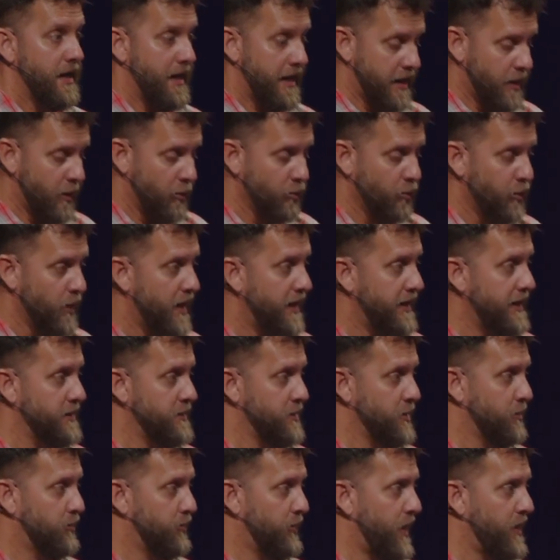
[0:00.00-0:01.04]
in a rut in
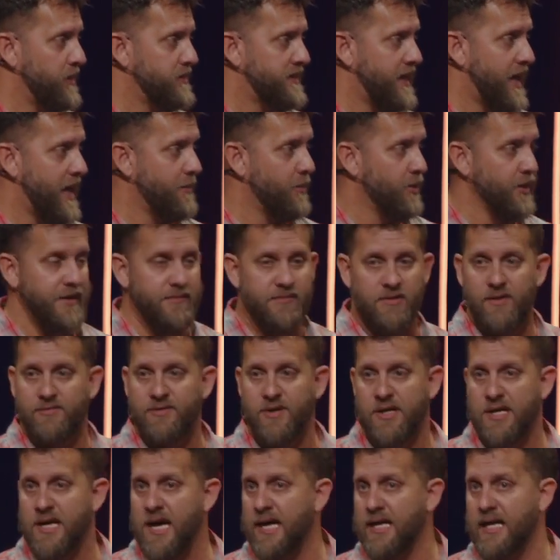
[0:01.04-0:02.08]
your prayer time, or even if
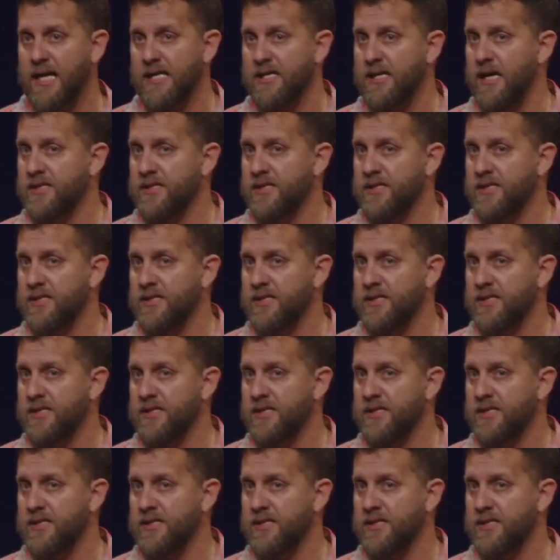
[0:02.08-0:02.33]
you're not, I,